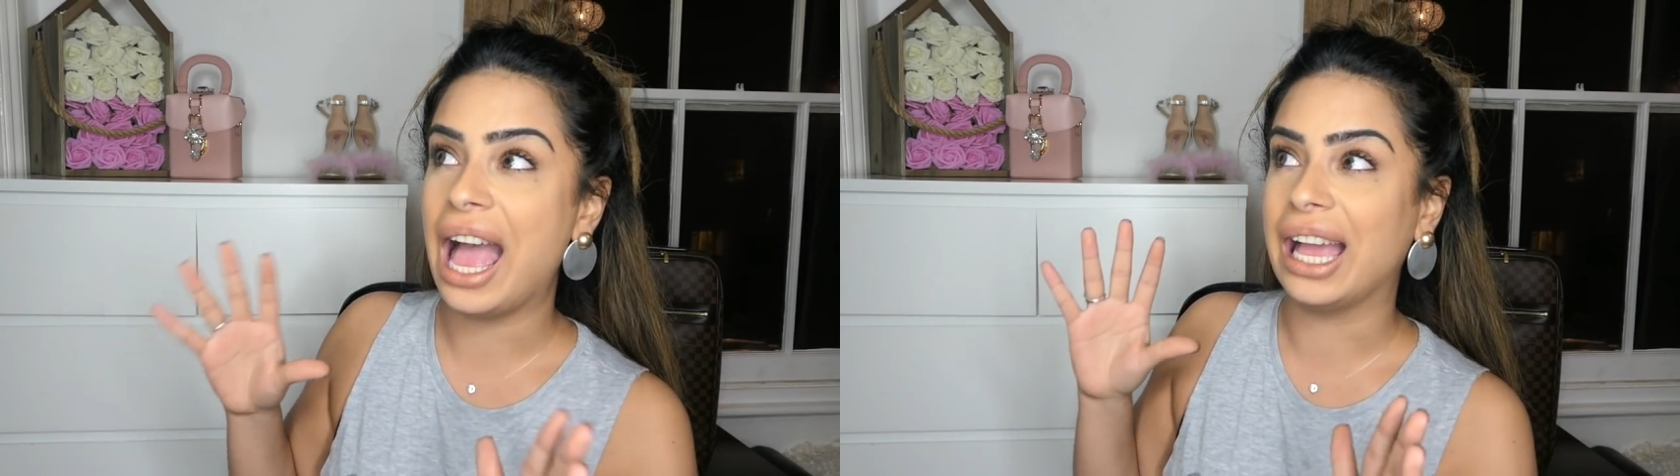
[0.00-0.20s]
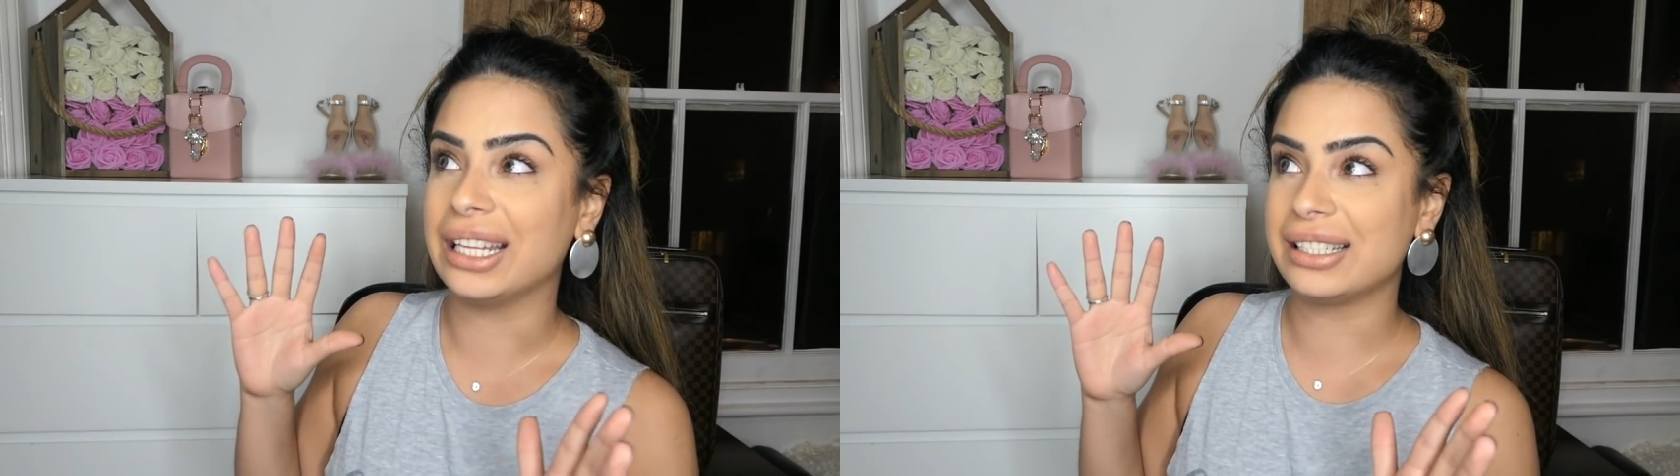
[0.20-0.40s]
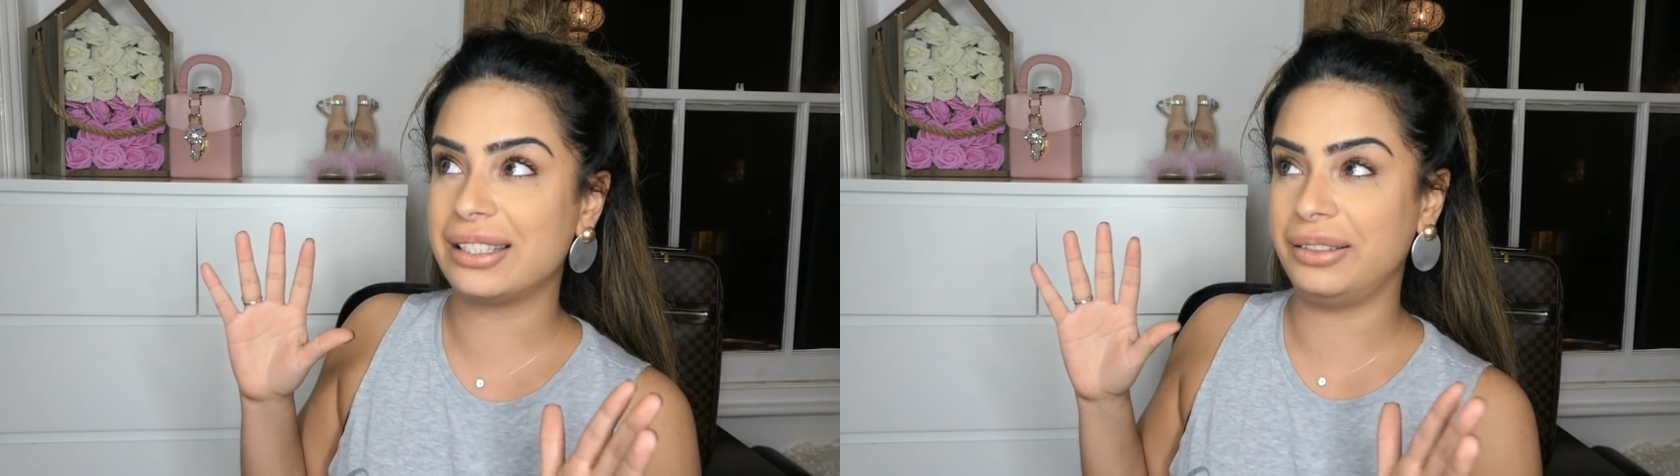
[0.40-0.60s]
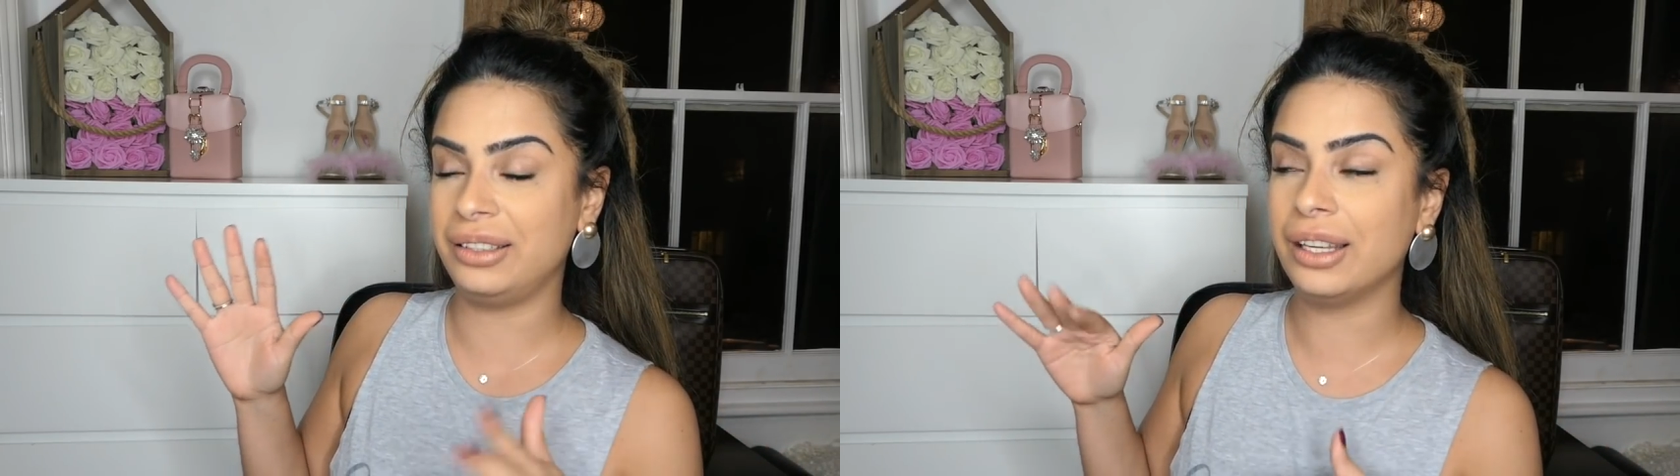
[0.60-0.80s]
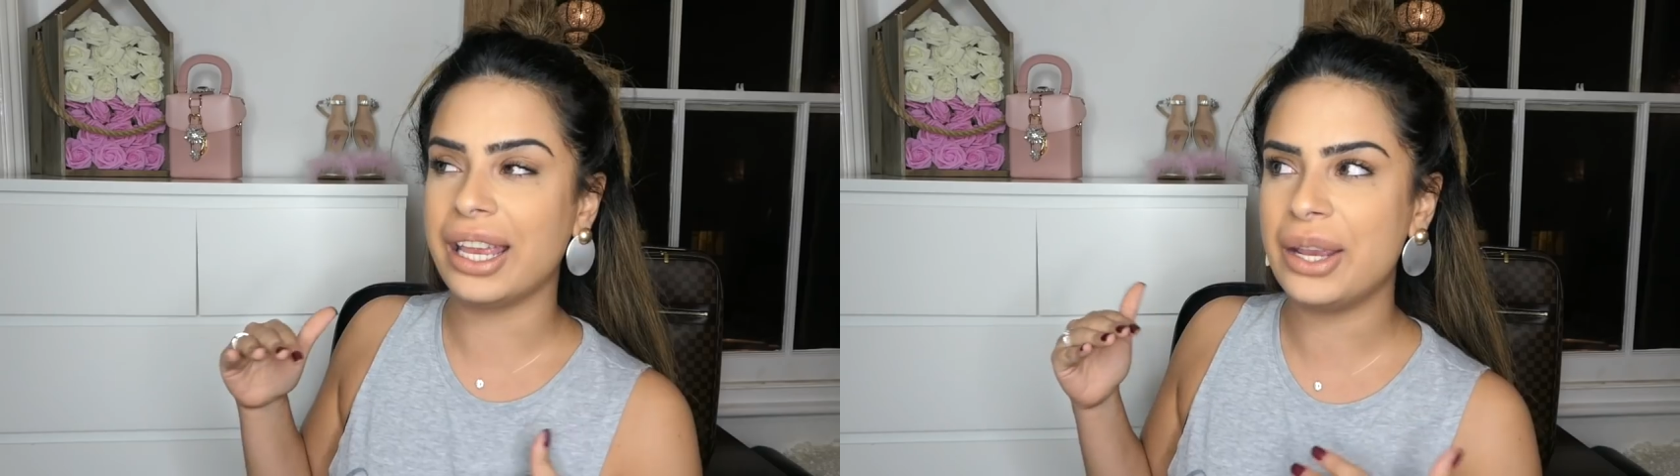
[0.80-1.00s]
And
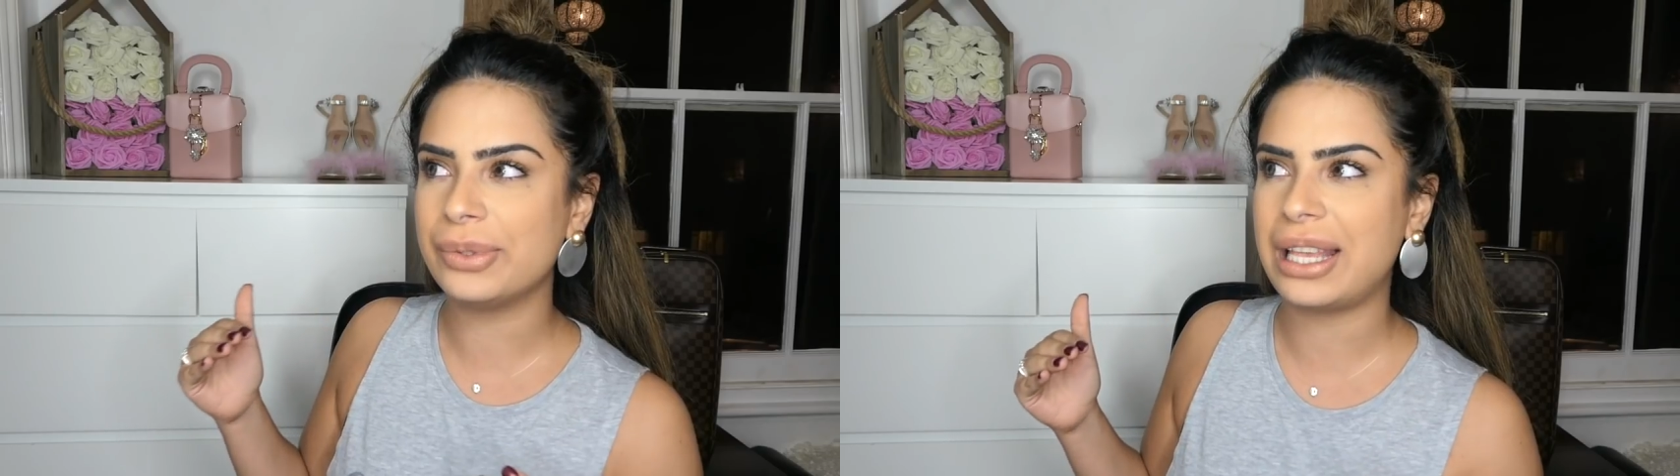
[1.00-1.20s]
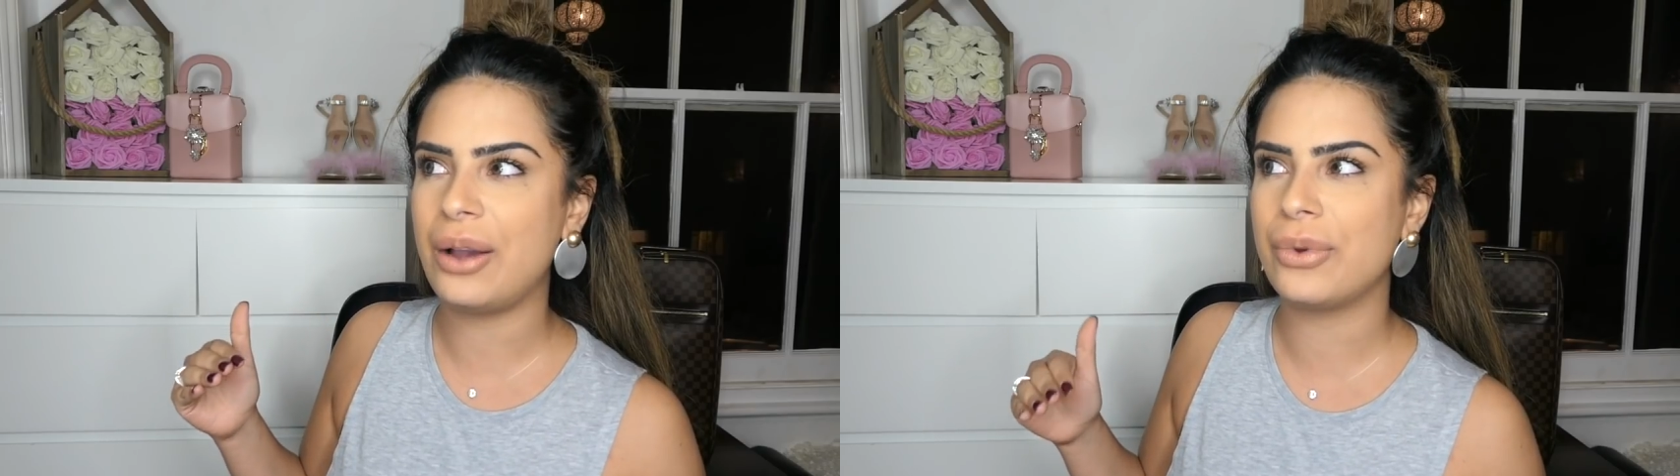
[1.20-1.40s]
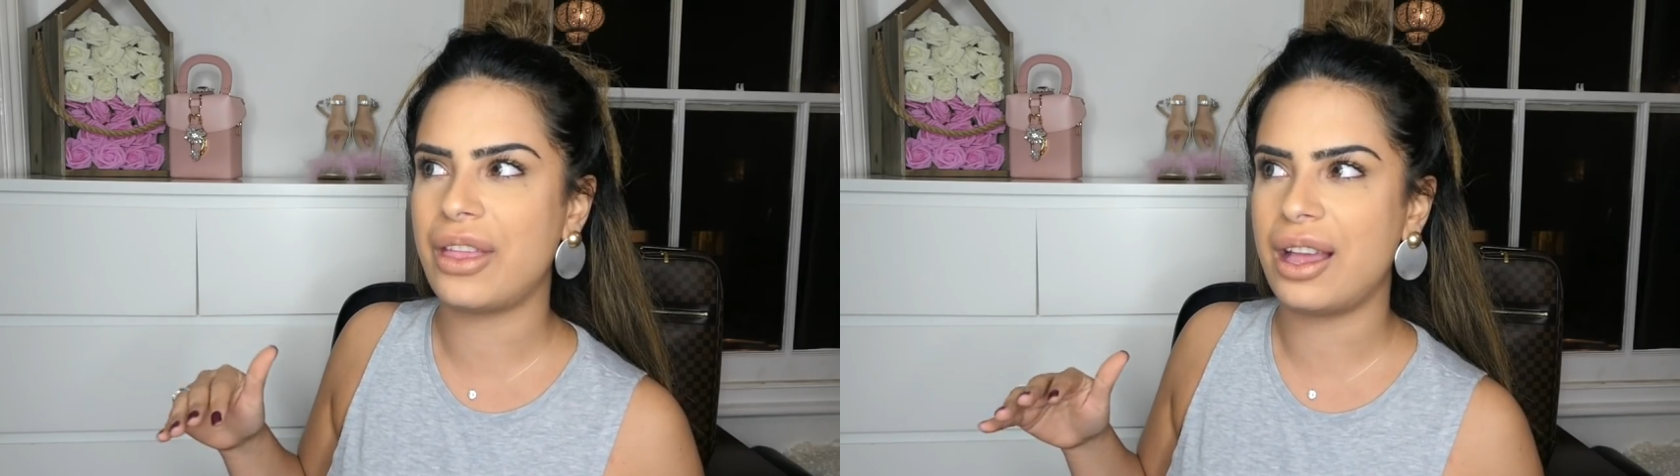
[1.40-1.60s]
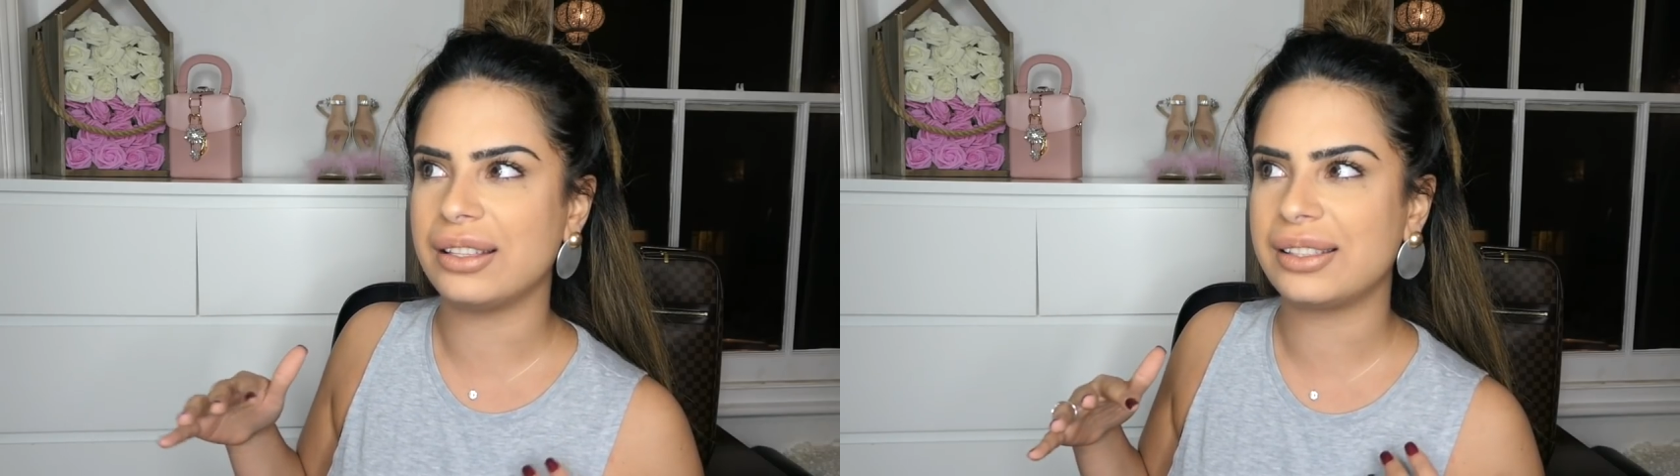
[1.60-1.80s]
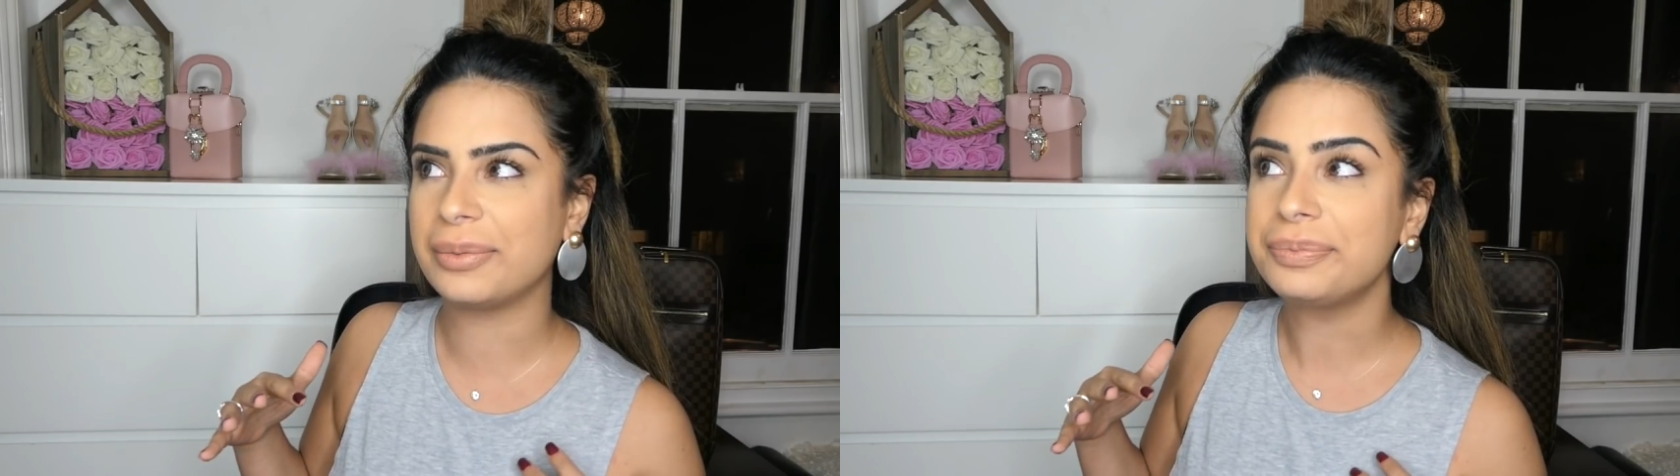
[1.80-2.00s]
he was out with
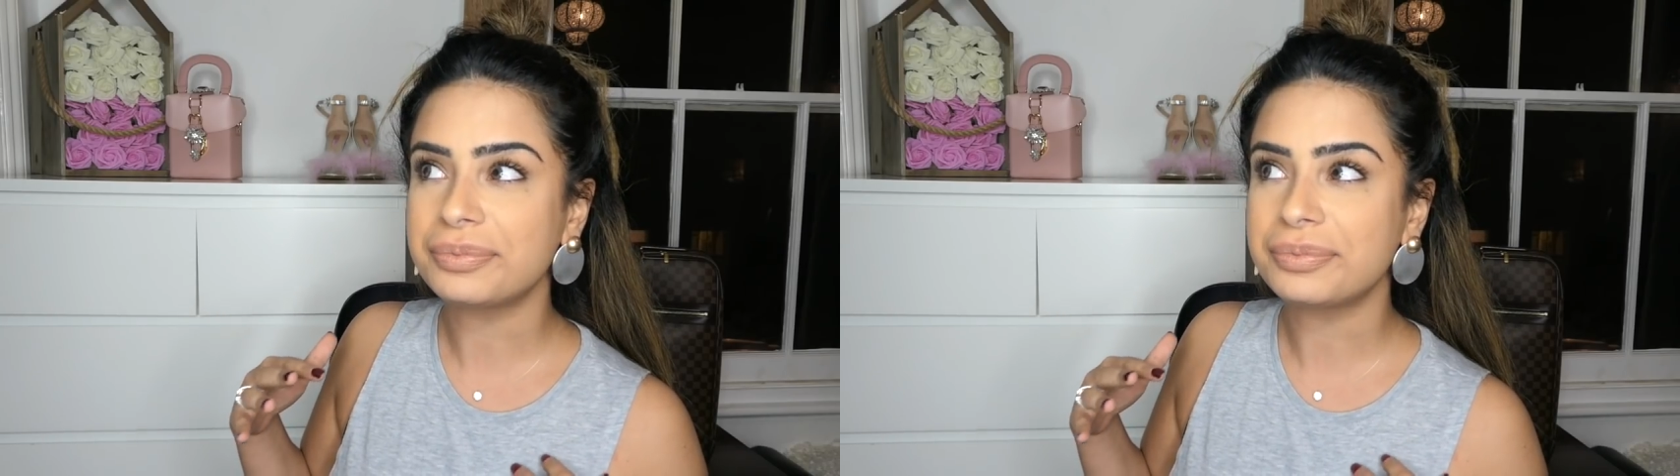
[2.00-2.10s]
us